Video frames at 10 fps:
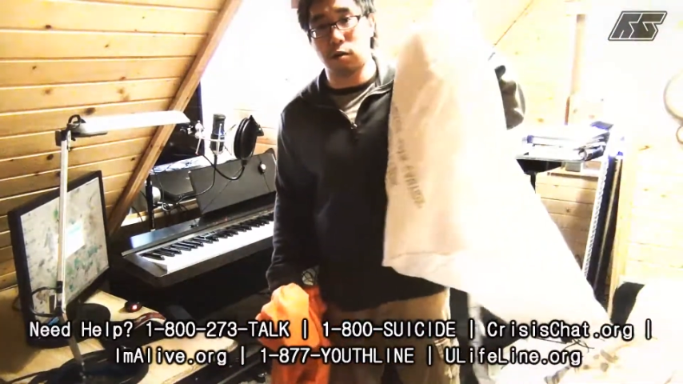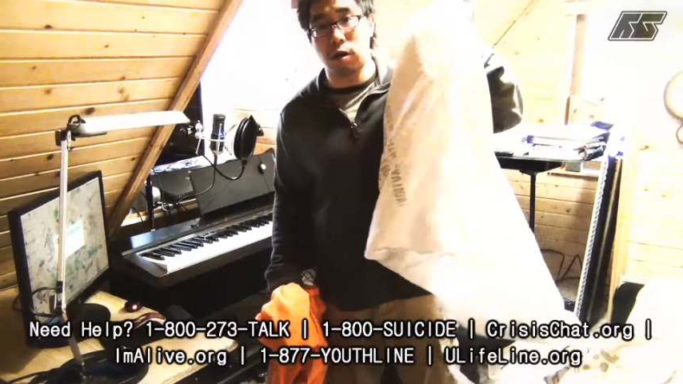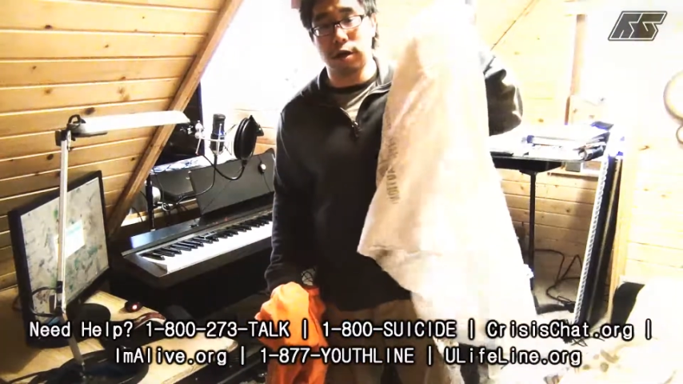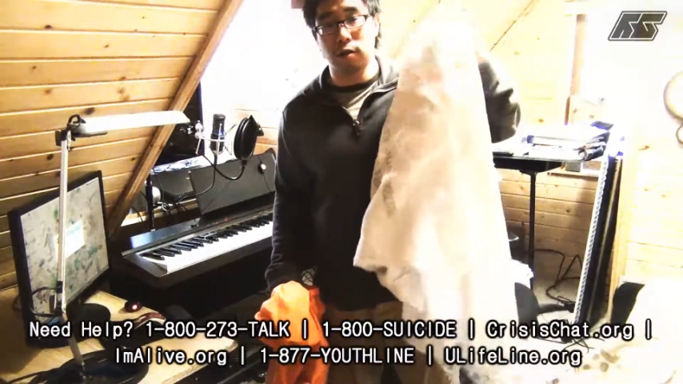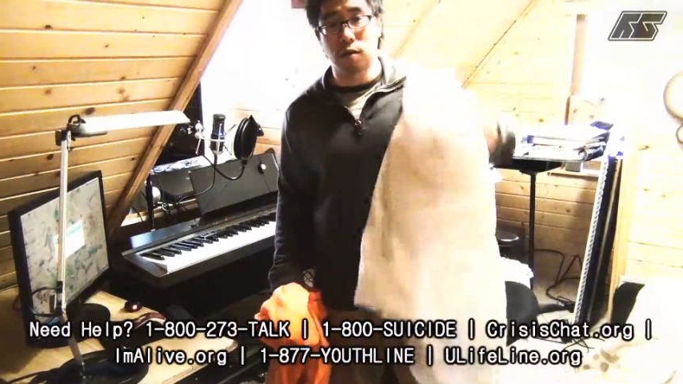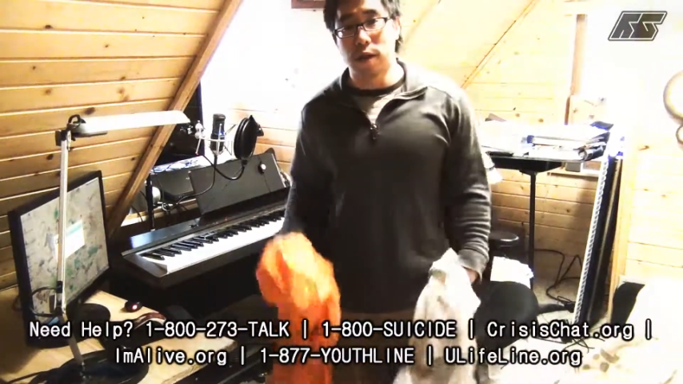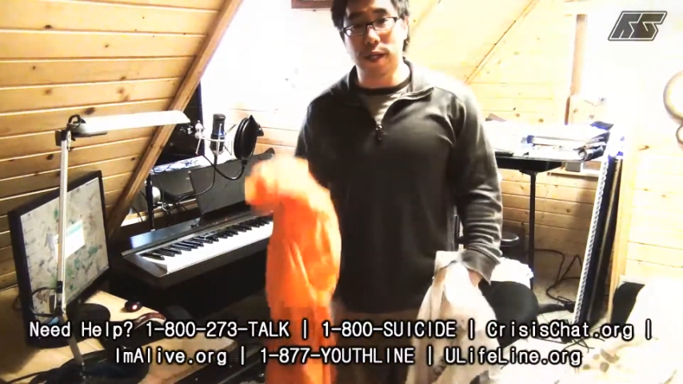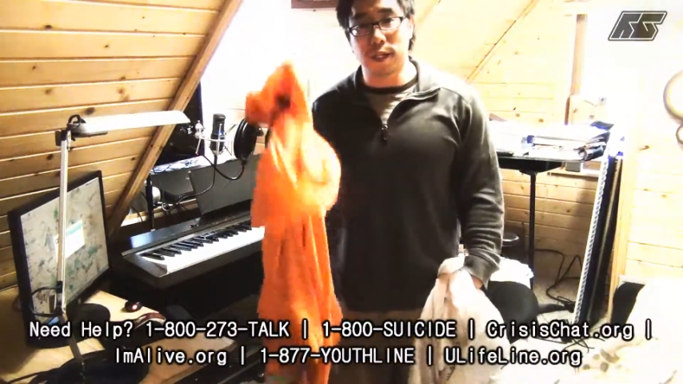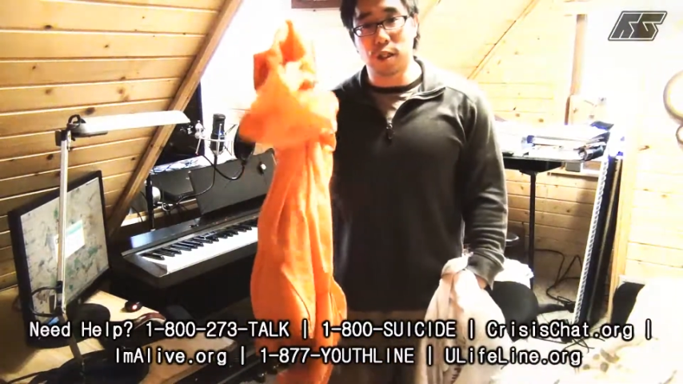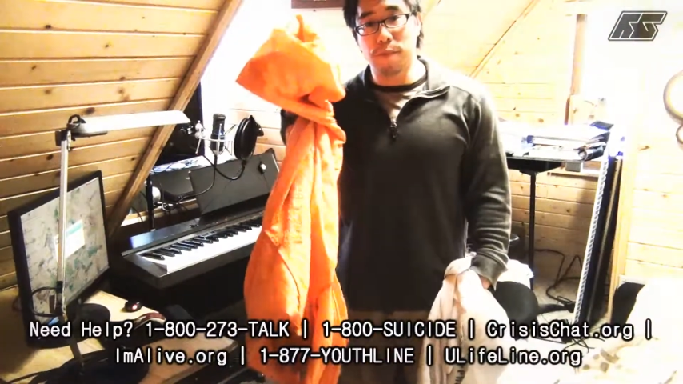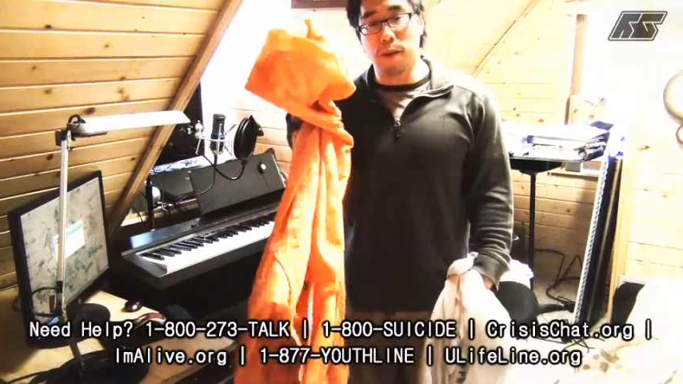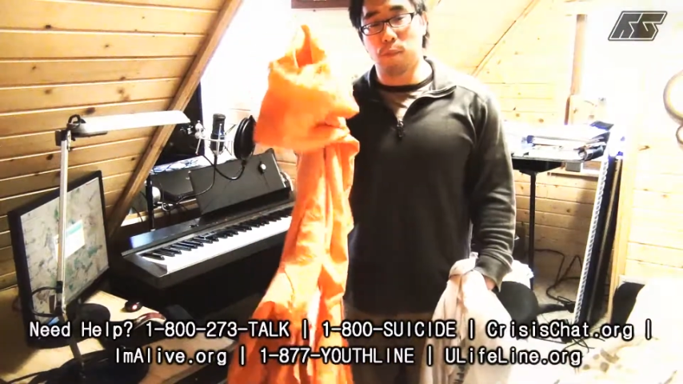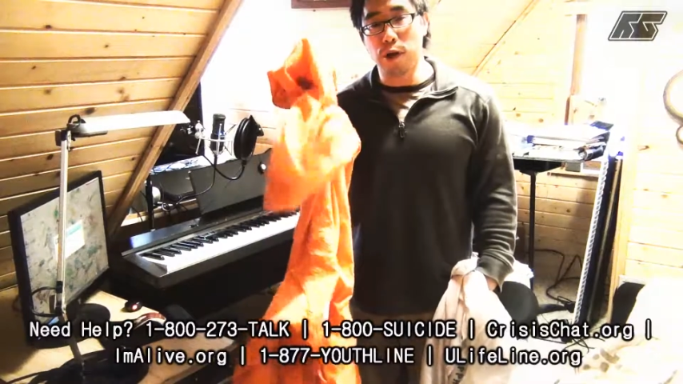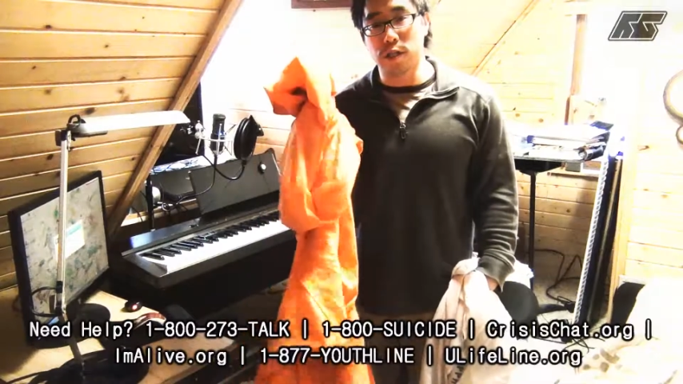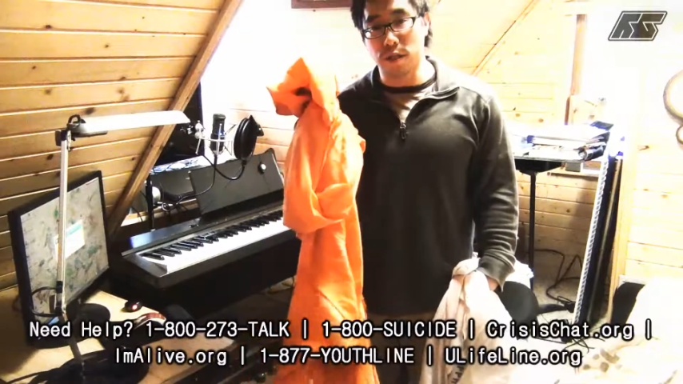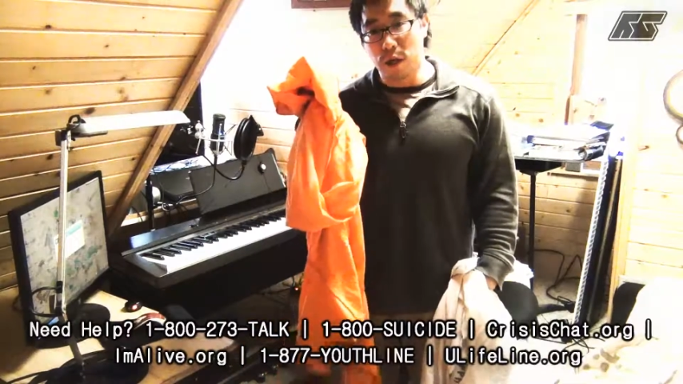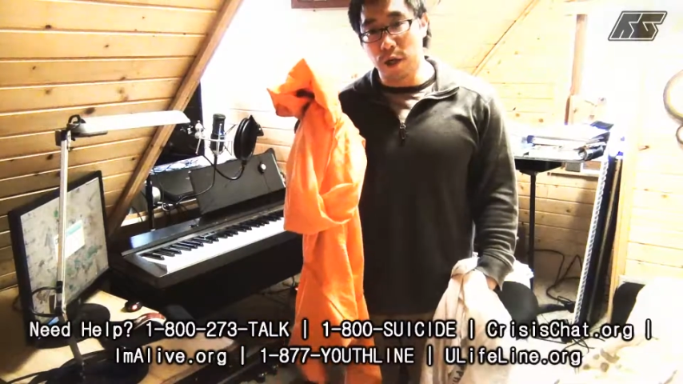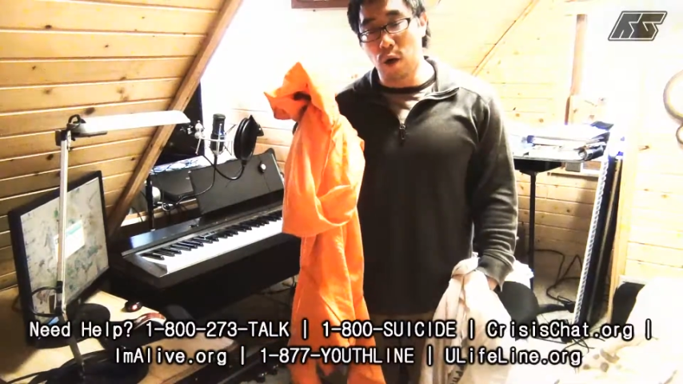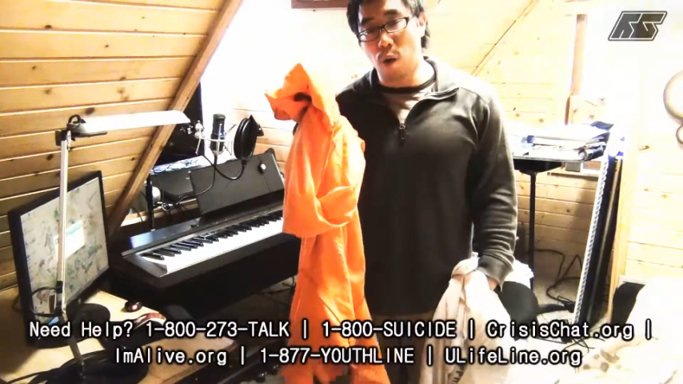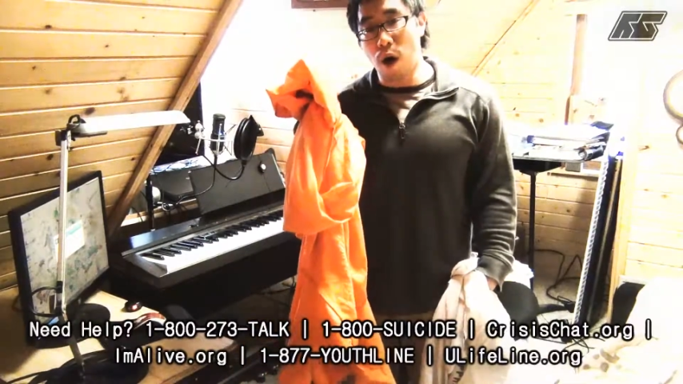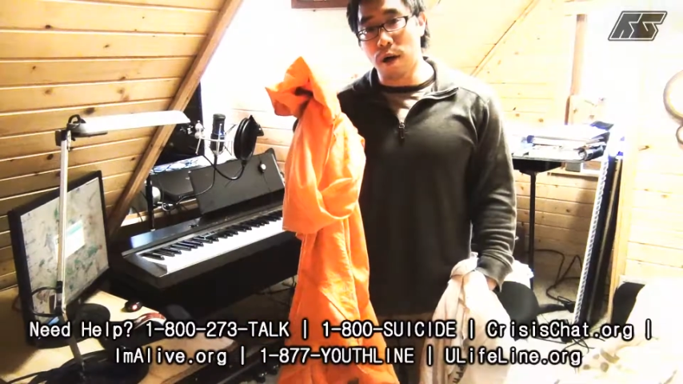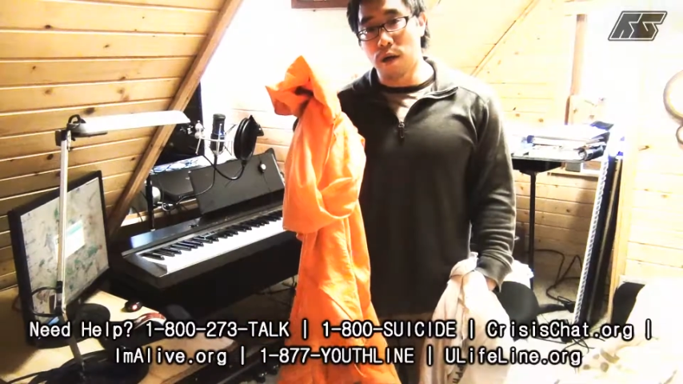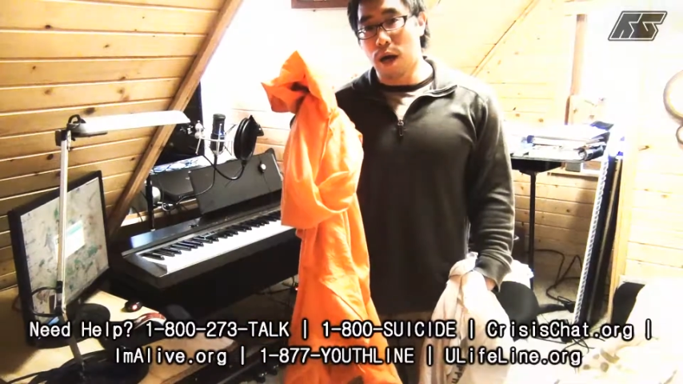alright? And that they should be in prison. You know what?